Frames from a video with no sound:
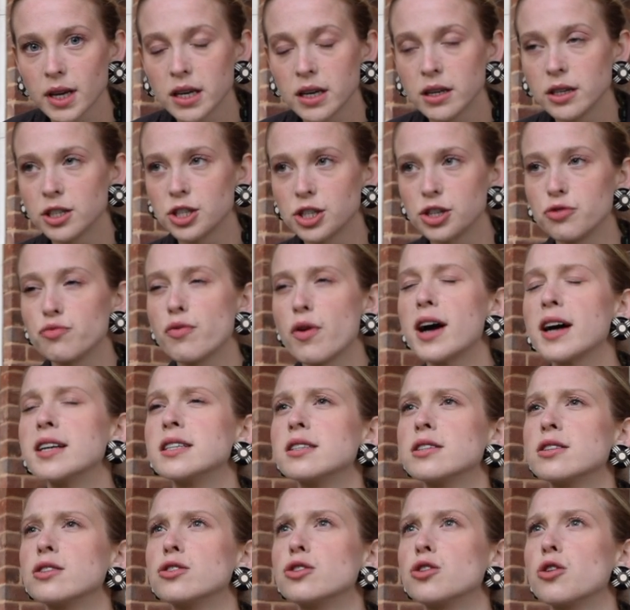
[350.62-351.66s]
She writes
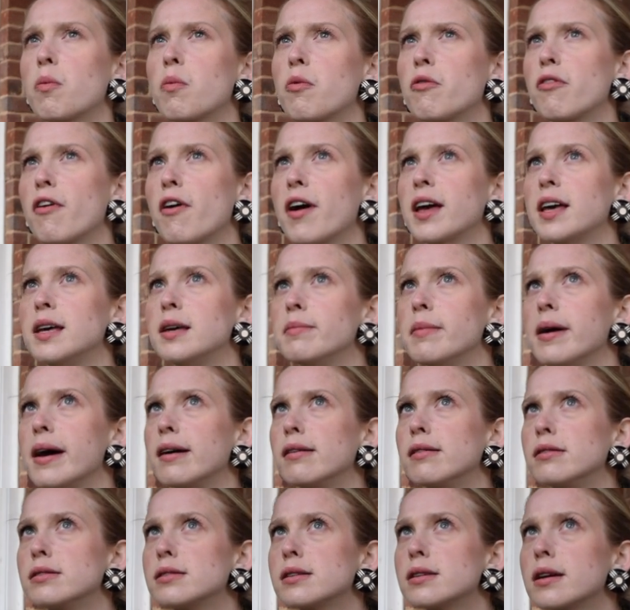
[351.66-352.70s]
at the top of her
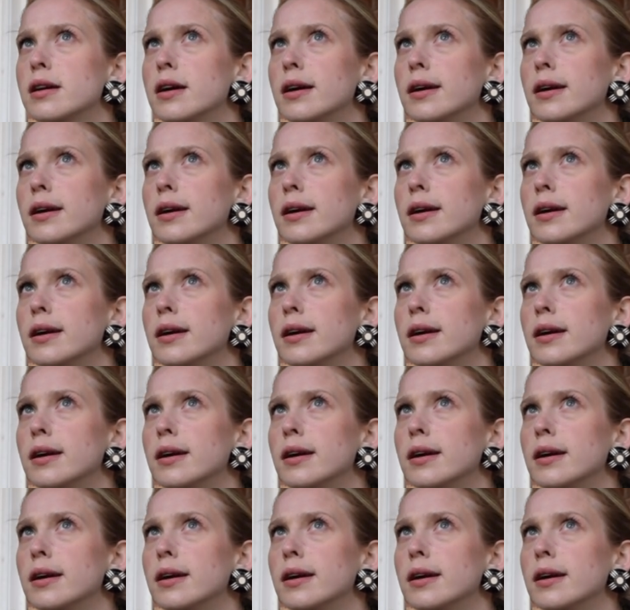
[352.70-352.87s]
emails,